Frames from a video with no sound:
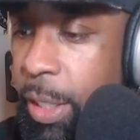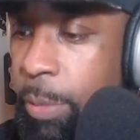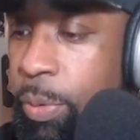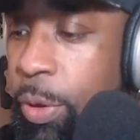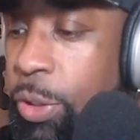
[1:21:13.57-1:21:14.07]

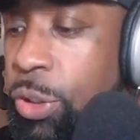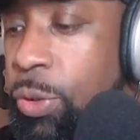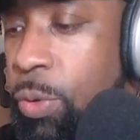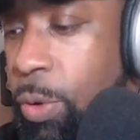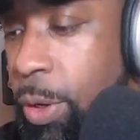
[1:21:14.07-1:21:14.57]
I'm pretty
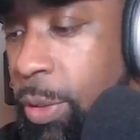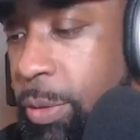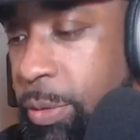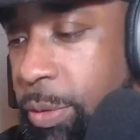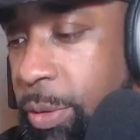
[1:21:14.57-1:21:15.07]
sure
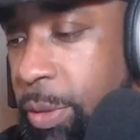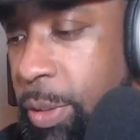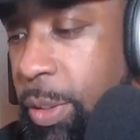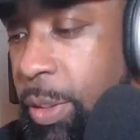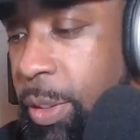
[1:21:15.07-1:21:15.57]

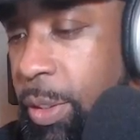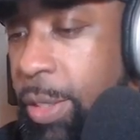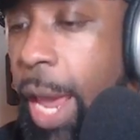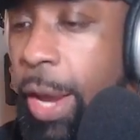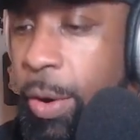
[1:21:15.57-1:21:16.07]

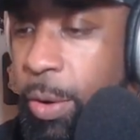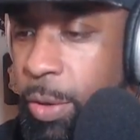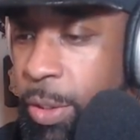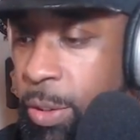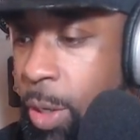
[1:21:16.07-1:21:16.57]

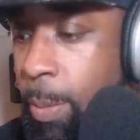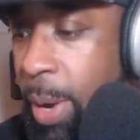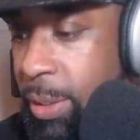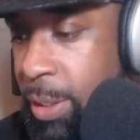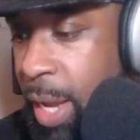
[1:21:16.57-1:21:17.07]
Taker is going to come
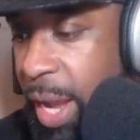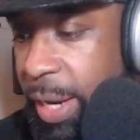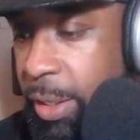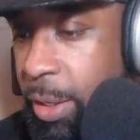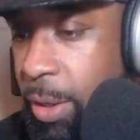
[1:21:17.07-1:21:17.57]
out
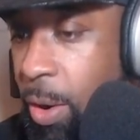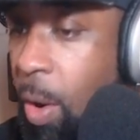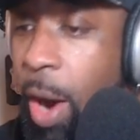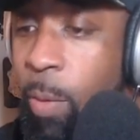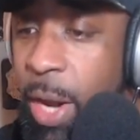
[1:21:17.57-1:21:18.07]
tonight
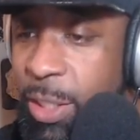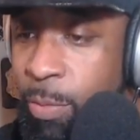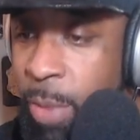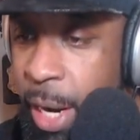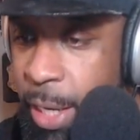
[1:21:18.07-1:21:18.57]
or at
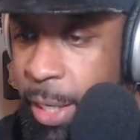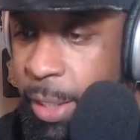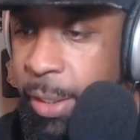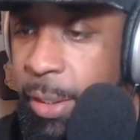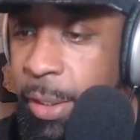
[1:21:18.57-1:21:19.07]

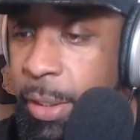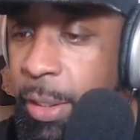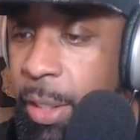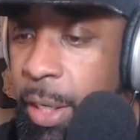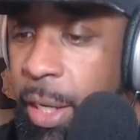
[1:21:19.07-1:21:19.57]
WrestleMania,
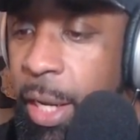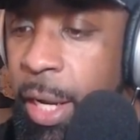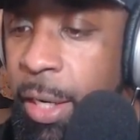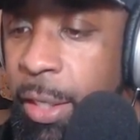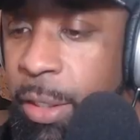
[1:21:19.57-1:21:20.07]

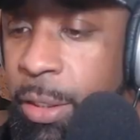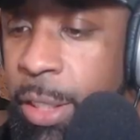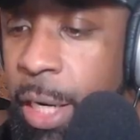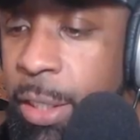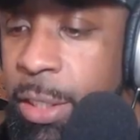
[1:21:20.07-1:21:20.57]
and
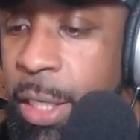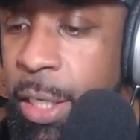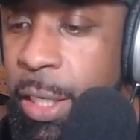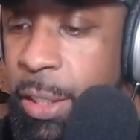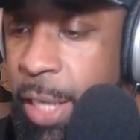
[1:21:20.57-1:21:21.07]
John
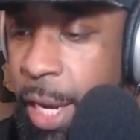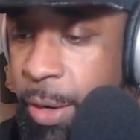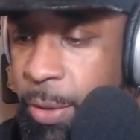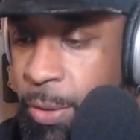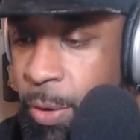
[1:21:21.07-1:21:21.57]
Cena and
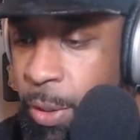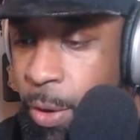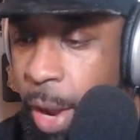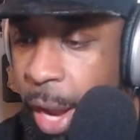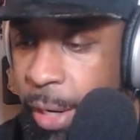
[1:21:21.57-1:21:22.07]
Taker is going to
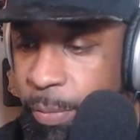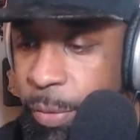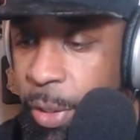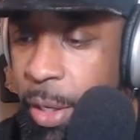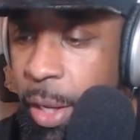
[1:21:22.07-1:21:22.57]
go at it.
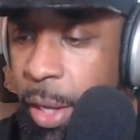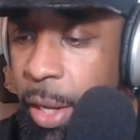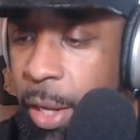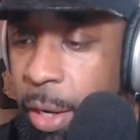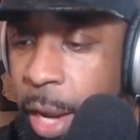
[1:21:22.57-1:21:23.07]

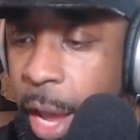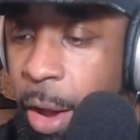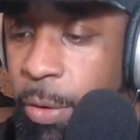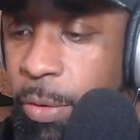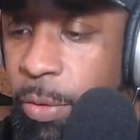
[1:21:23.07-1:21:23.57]

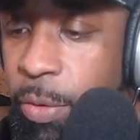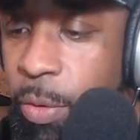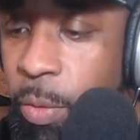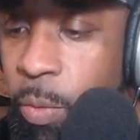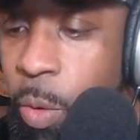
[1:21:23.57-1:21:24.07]
Now,
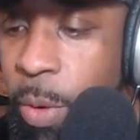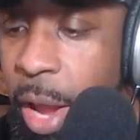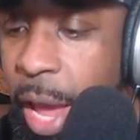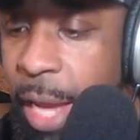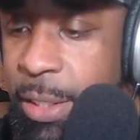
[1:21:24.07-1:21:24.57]
rumor
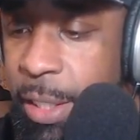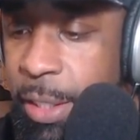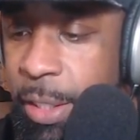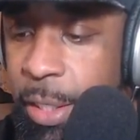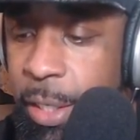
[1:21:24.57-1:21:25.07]
has
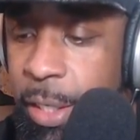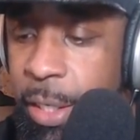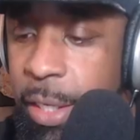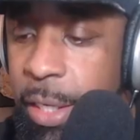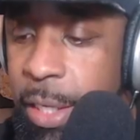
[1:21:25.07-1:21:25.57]
it
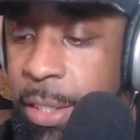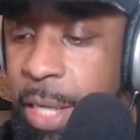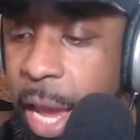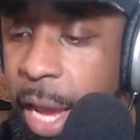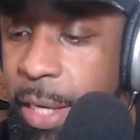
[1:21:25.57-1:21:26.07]
is
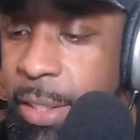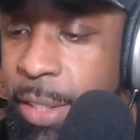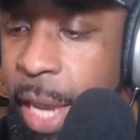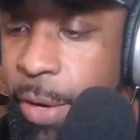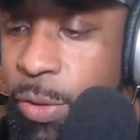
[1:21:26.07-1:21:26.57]
that
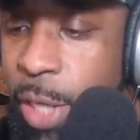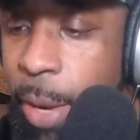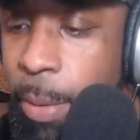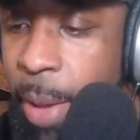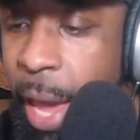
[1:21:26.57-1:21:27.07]
Taker's
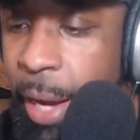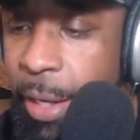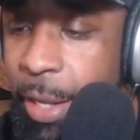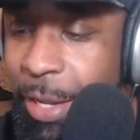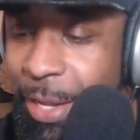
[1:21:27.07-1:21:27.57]
coming
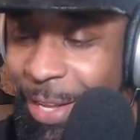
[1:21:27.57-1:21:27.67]
back